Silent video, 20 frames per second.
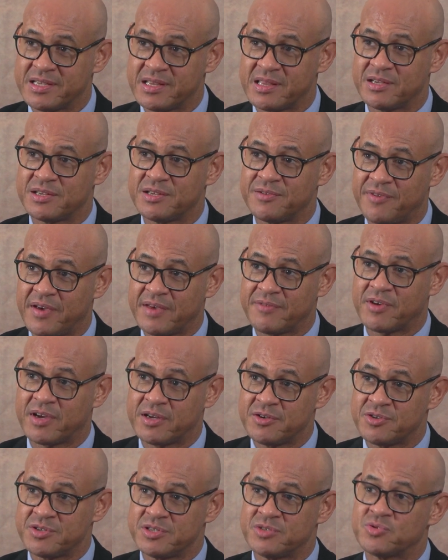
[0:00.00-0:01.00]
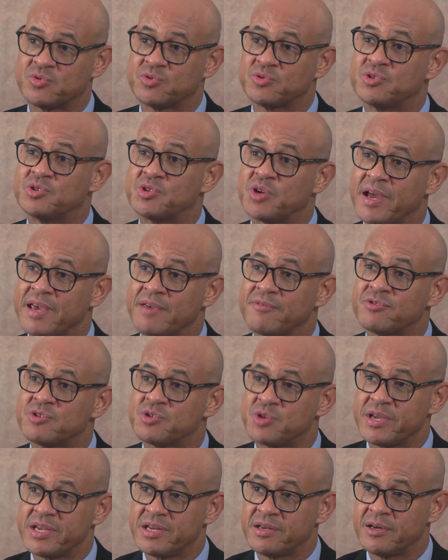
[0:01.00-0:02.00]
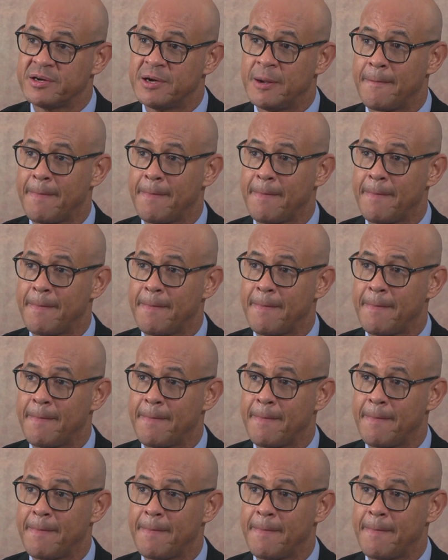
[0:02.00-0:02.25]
in 35 countries to drive trade.